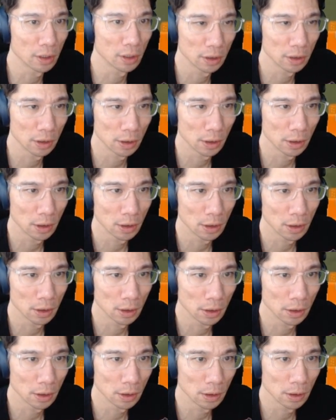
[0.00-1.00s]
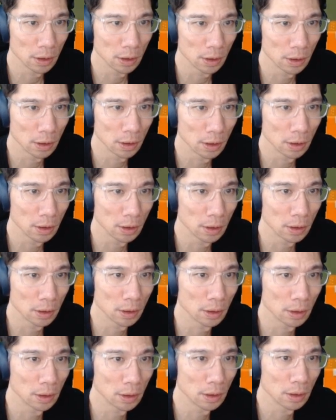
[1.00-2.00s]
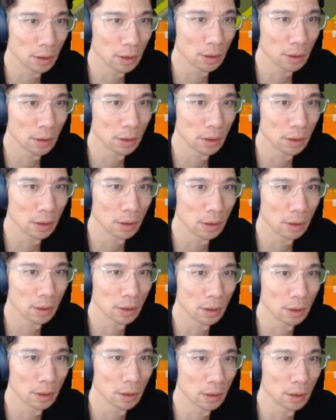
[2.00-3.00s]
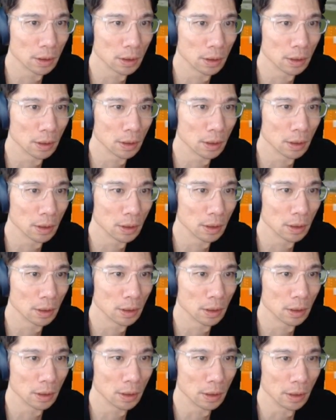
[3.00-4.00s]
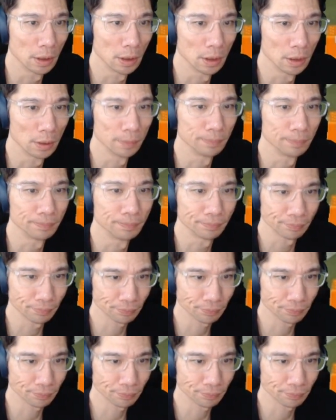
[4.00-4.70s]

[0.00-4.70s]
No one is speaking in this clip.